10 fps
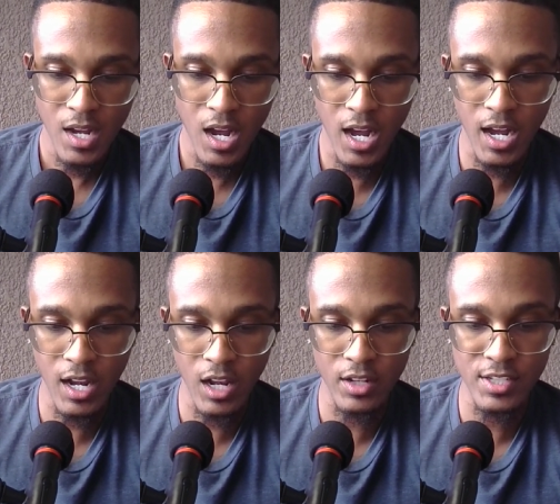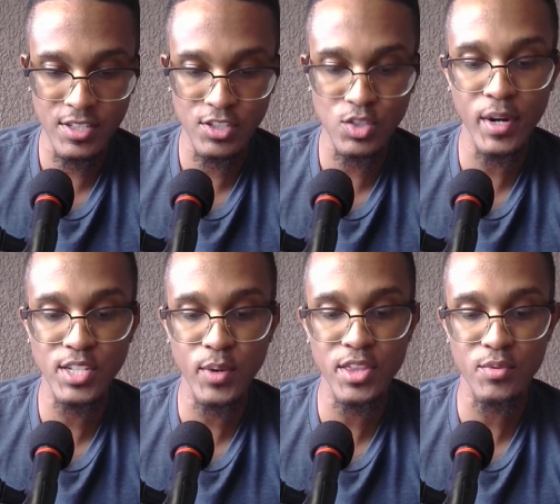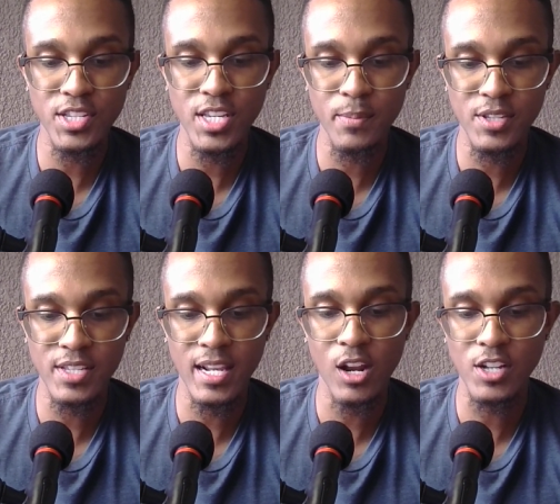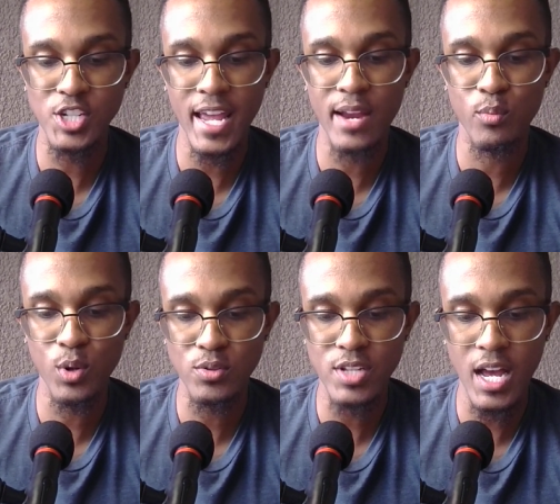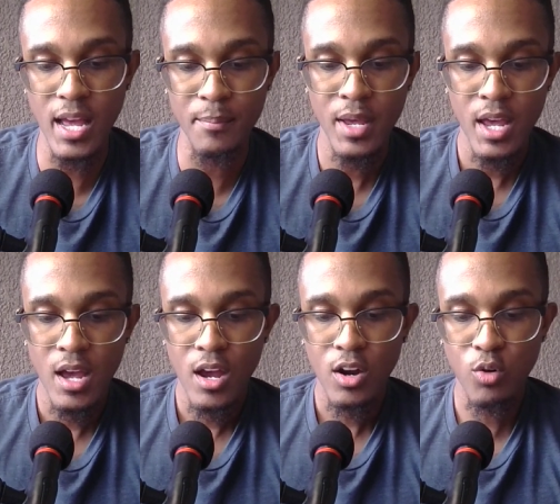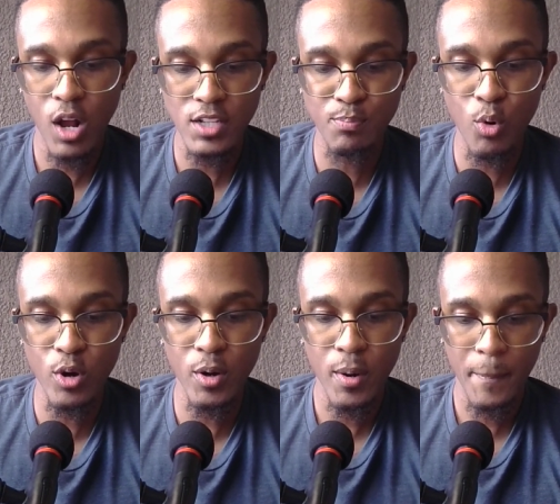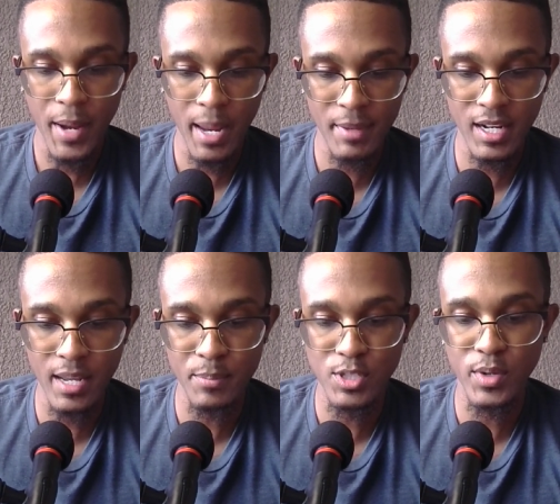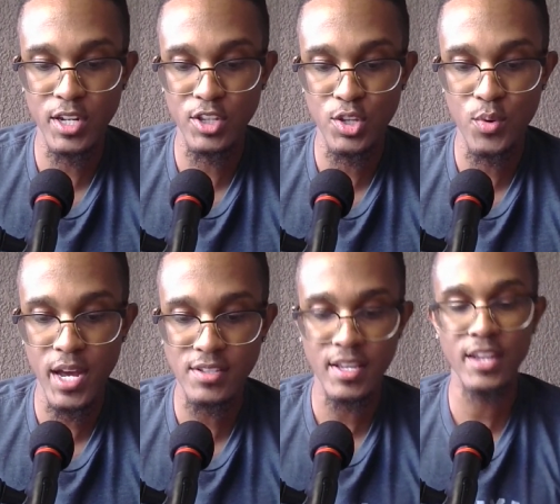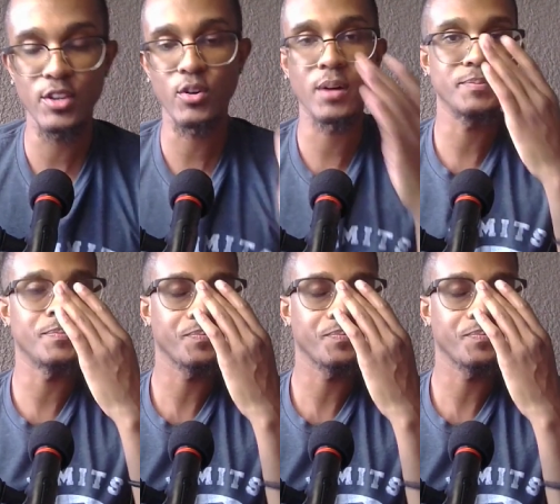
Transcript: Uh, this is 2023 TBC, launching a real-time cross-border payment link between the U.S. and Europe.